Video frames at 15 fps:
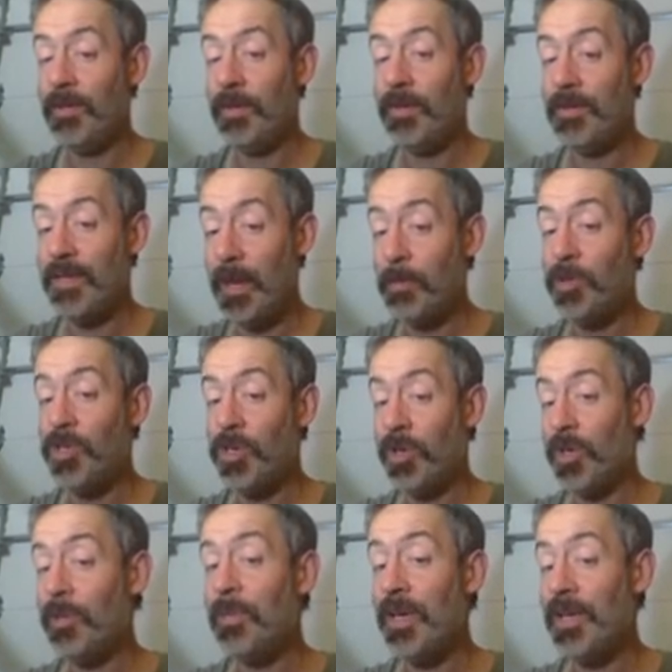temperature and
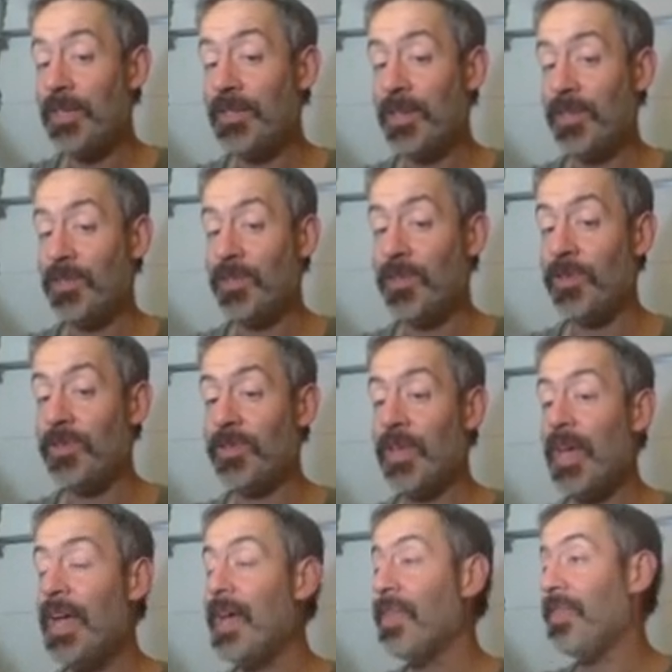humidity sensors
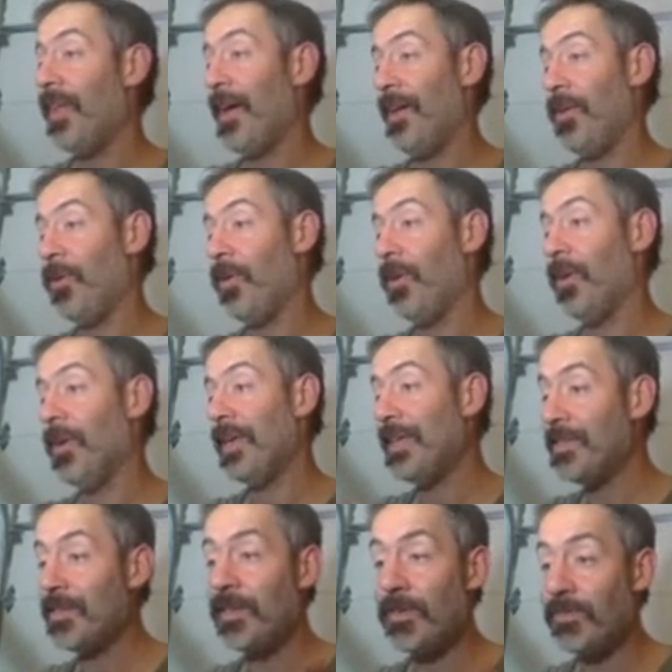that are
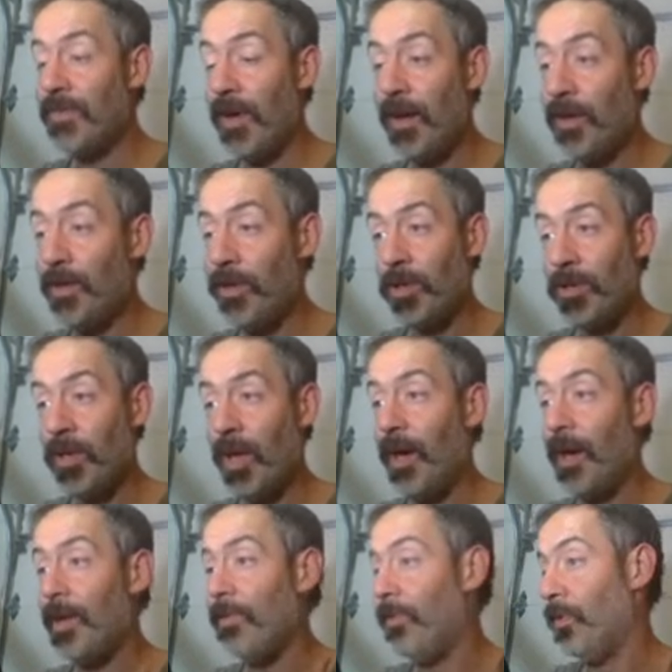easy to find
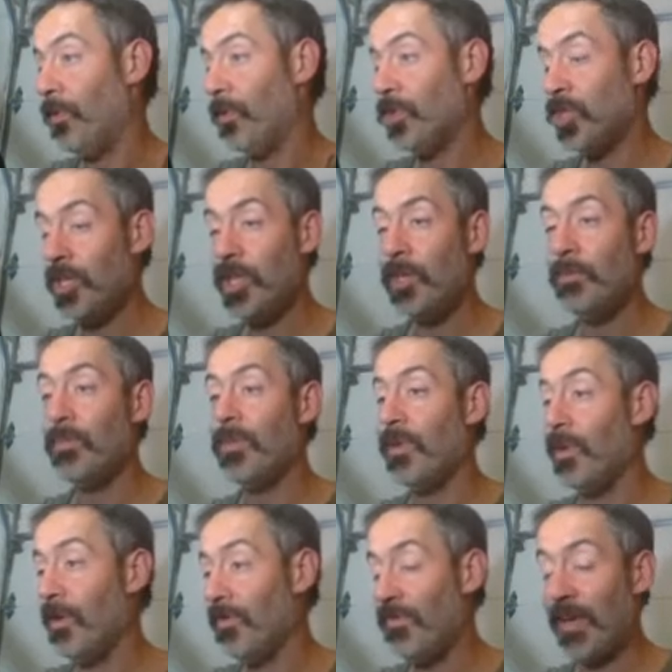online. They're cheap,
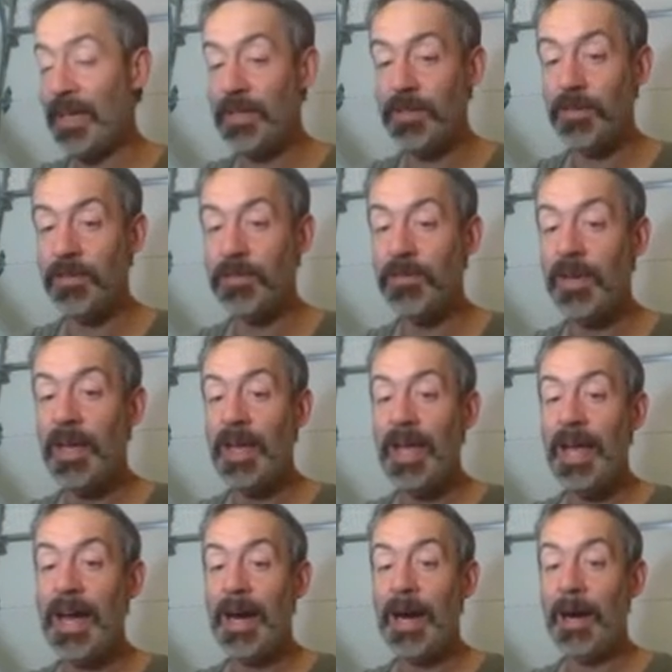they're effective.
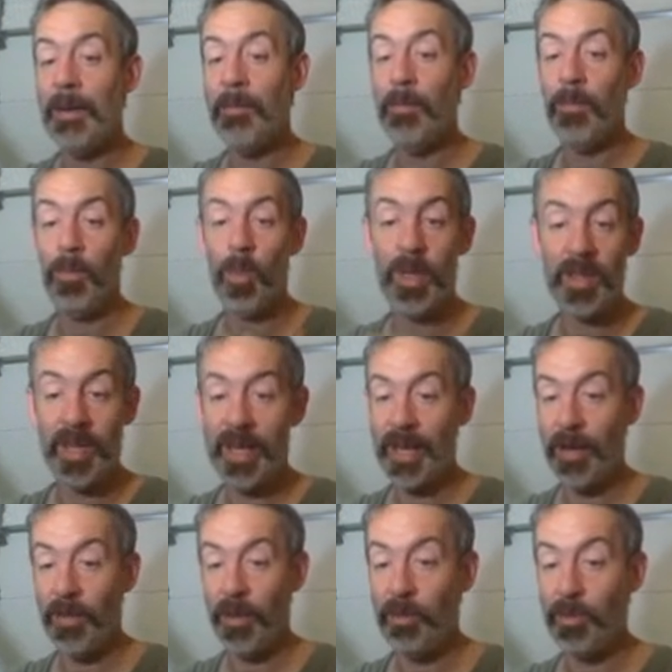We like
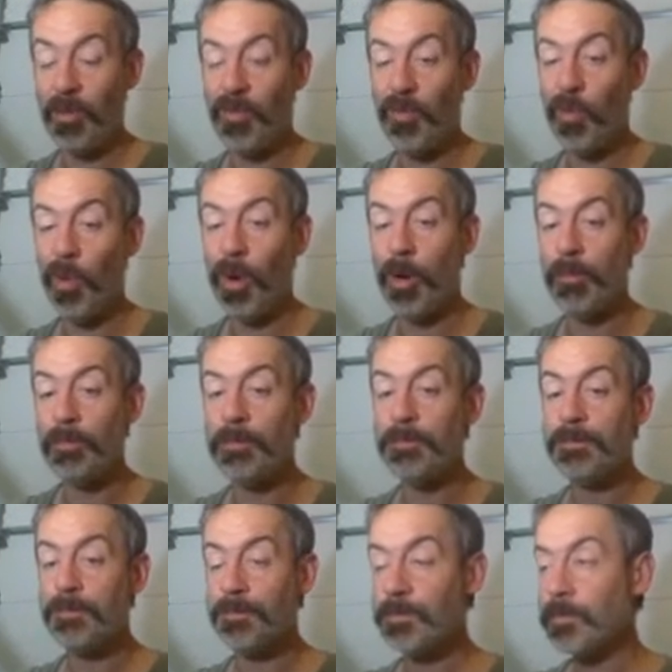how they perform,
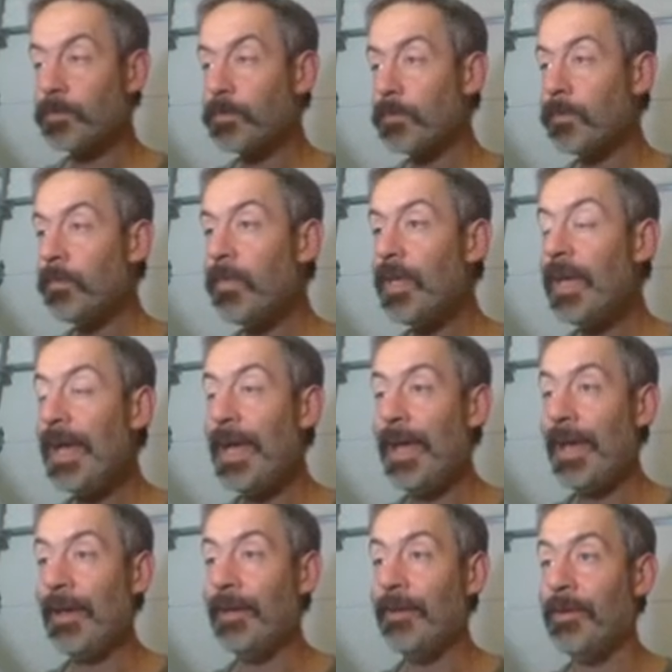
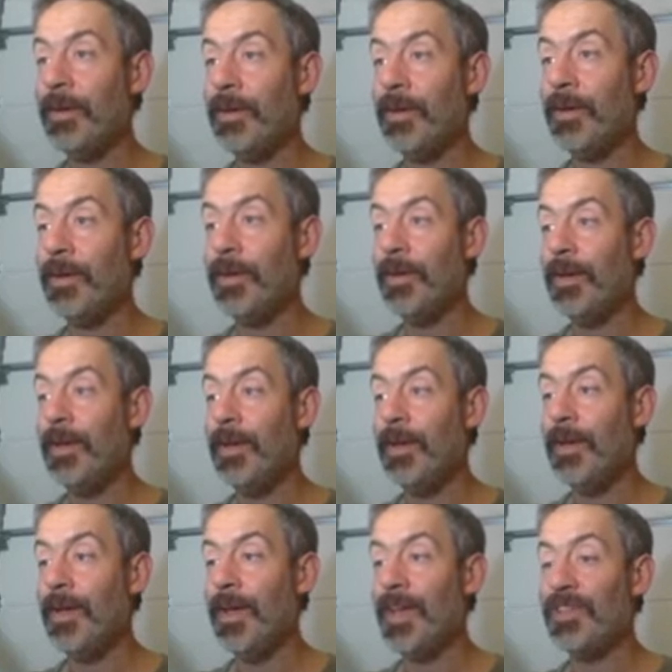and
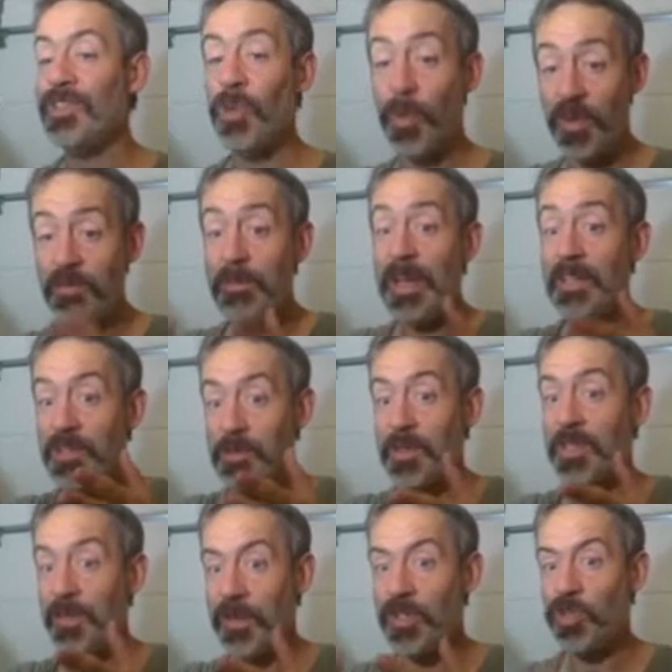so we've made
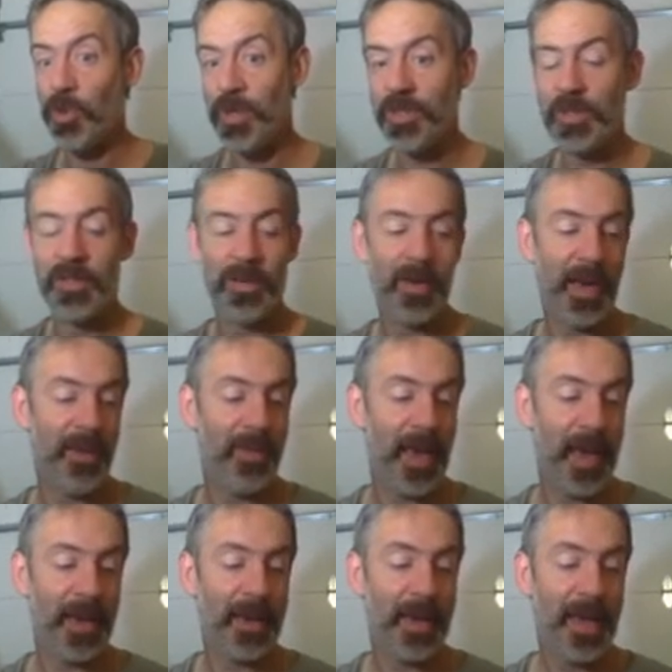specific choices around that.